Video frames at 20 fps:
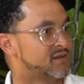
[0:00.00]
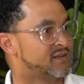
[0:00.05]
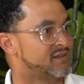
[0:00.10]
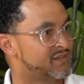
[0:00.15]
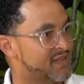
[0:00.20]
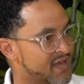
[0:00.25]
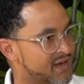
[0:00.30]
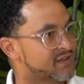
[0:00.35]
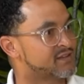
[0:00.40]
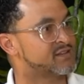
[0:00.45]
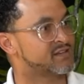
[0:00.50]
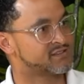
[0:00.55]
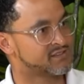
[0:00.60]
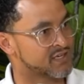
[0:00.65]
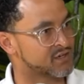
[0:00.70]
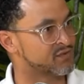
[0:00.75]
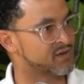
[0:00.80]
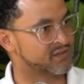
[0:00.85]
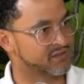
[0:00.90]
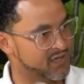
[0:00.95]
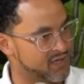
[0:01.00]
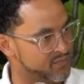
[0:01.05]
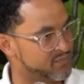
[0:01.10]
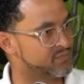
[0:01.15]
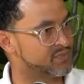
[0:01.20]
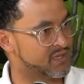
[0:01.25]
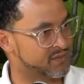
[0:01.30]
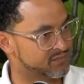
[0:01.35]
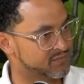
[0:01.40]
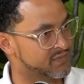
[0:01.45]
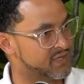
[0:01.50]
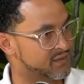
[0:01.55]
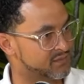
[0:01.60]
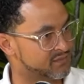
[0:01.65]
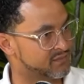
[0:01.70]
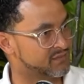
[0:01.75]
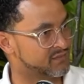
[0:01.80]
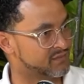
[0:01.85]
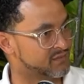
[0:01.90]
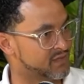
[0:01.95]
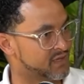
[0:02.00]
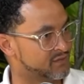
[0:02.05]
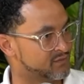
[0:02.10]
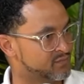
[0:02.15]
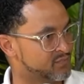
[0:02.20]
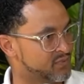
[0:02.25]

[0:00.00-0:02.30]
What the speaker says: That can accelerate that